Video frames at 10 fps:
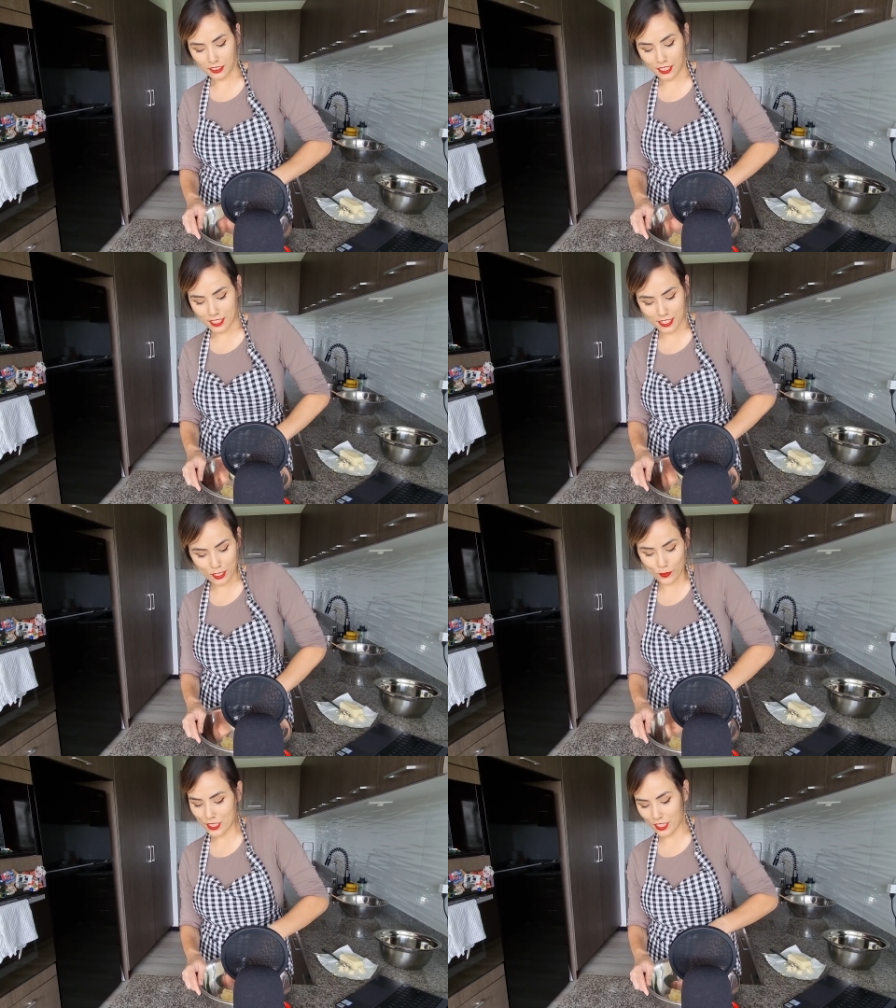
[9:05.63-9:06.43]
and
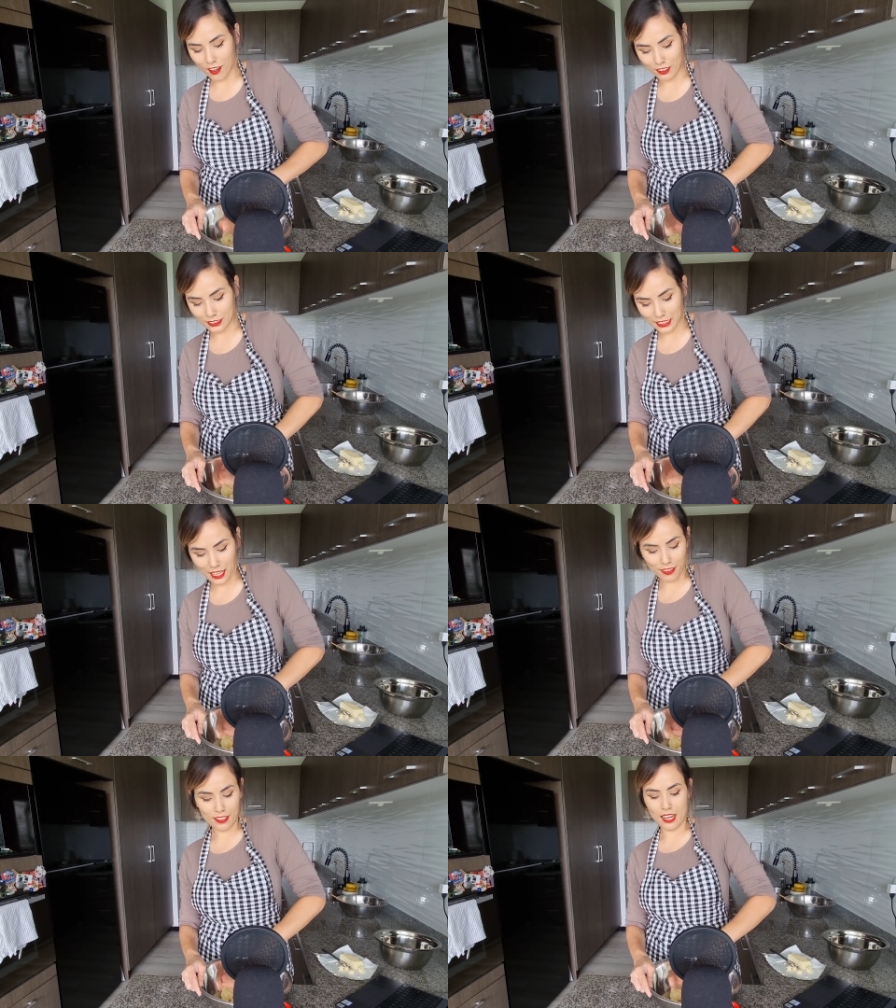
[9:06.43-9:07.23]
squish it all
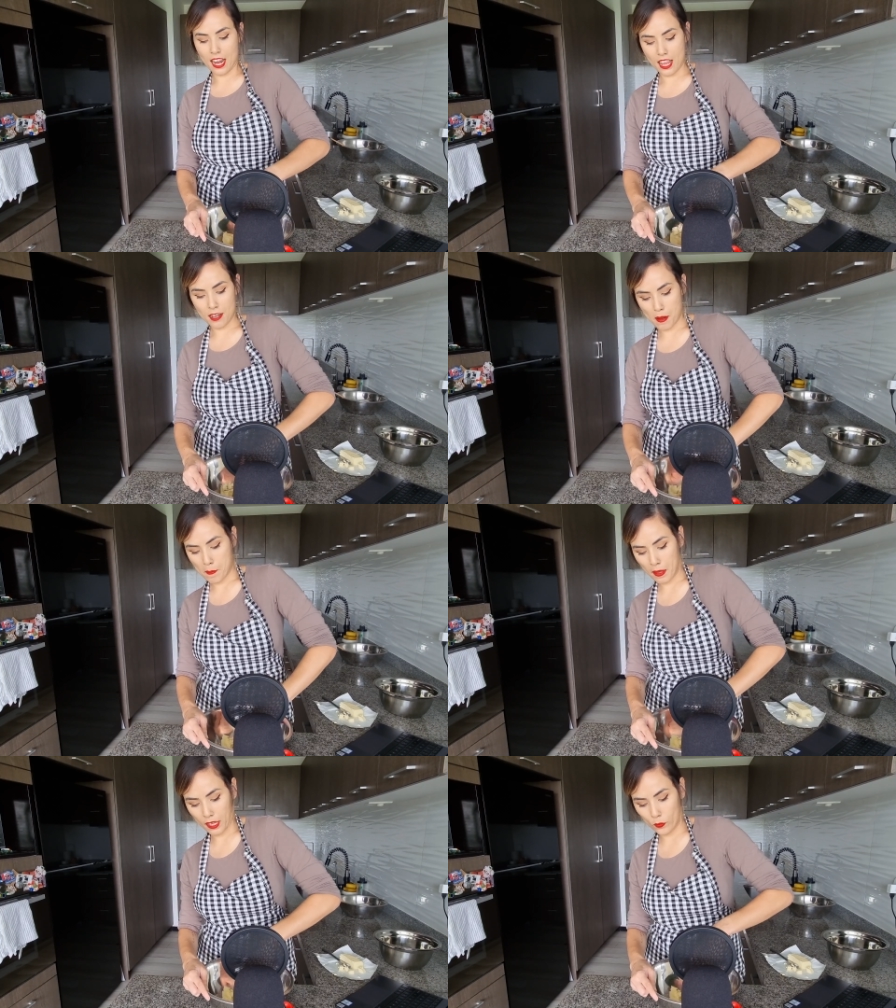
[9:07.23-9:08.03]
together
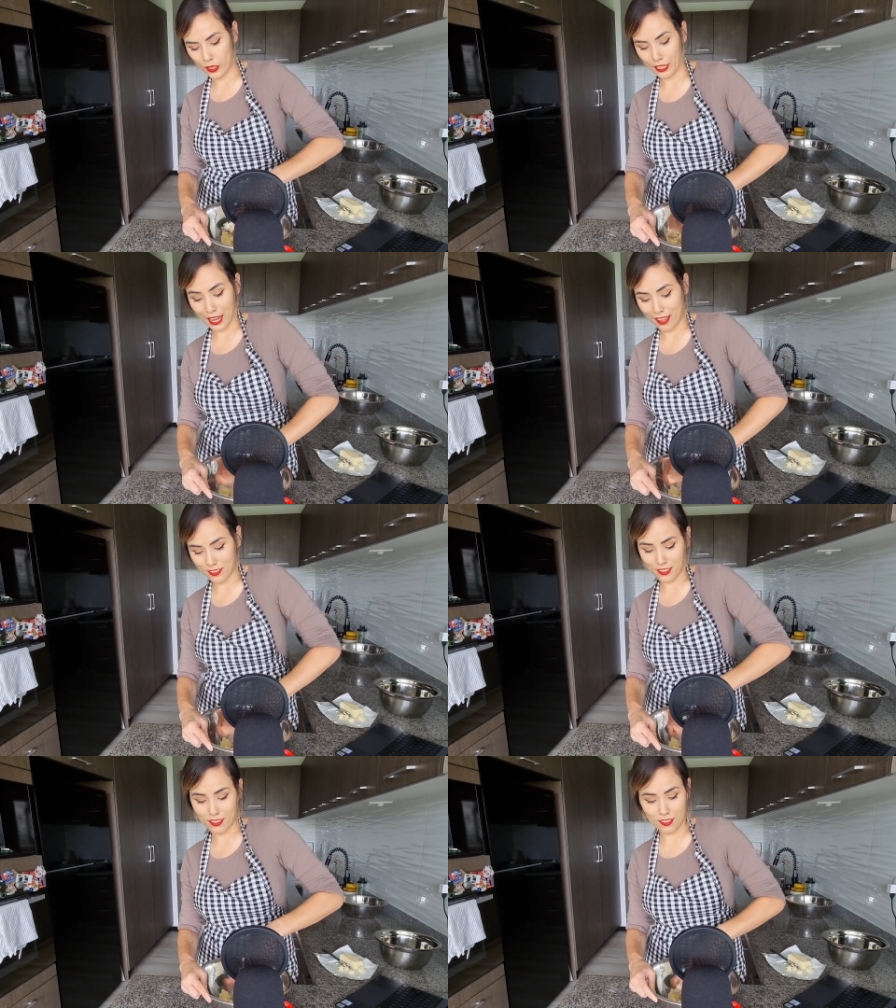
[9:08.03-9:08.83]
and make it work
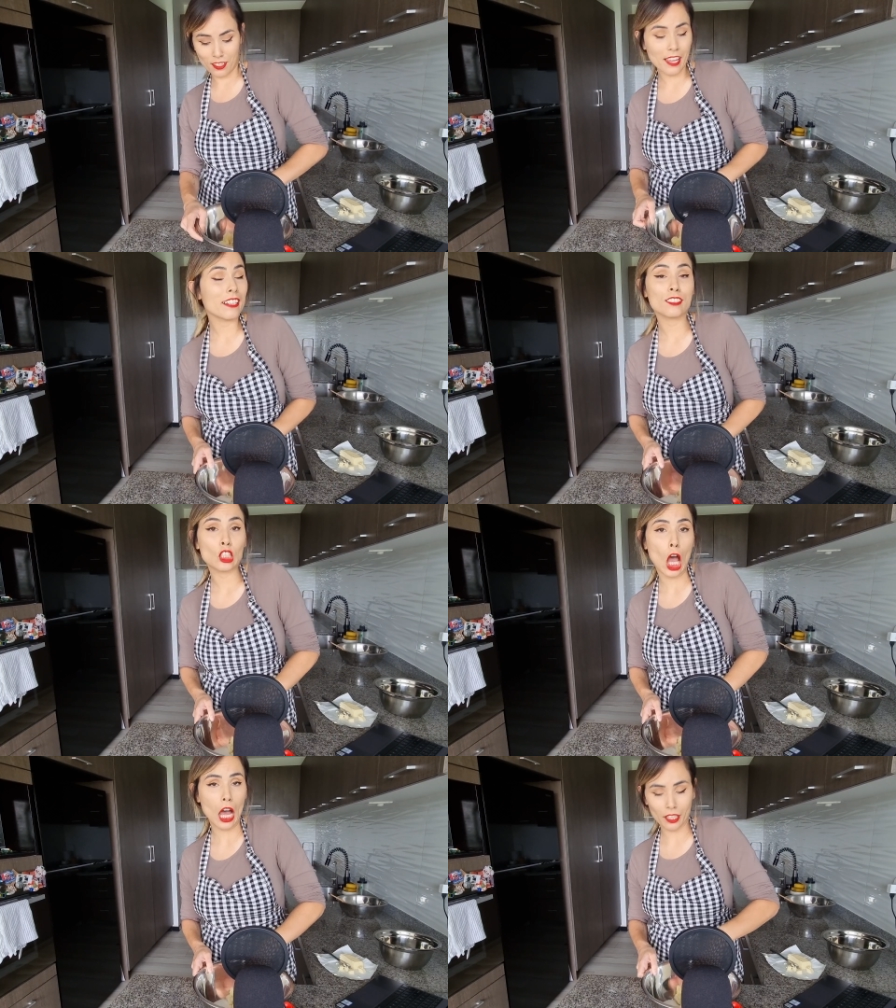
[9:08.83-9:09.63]
and just
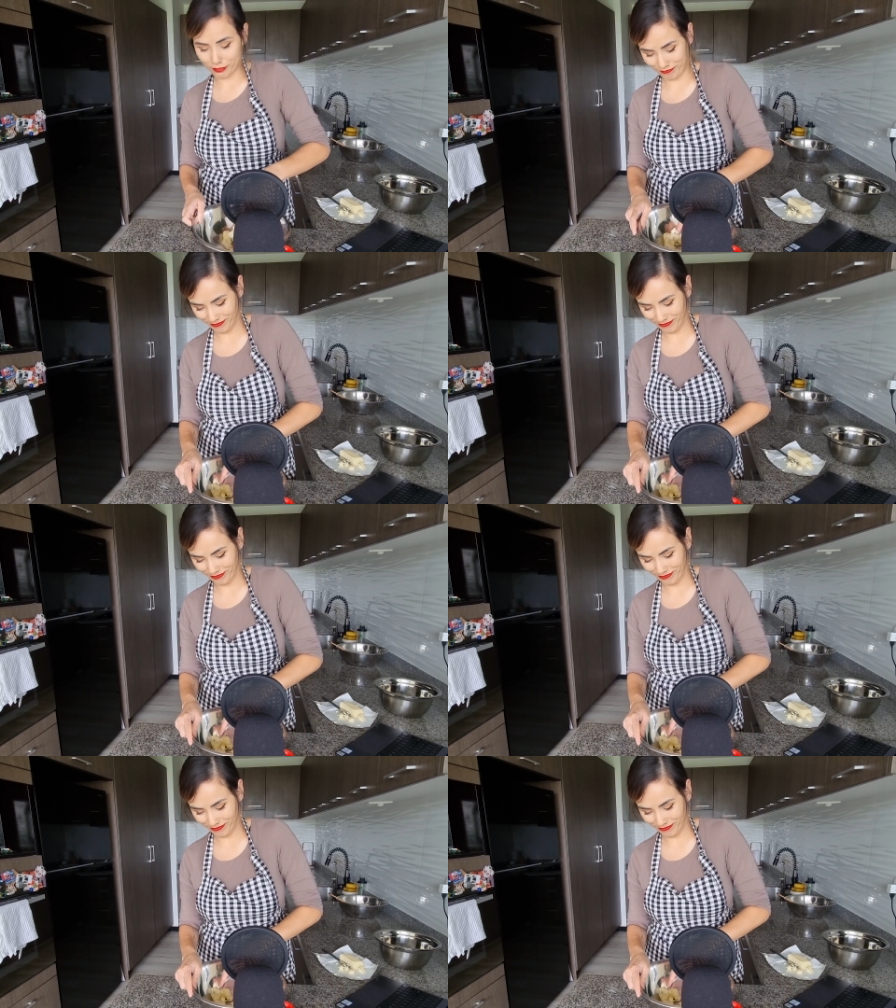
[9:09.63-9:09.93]
talk.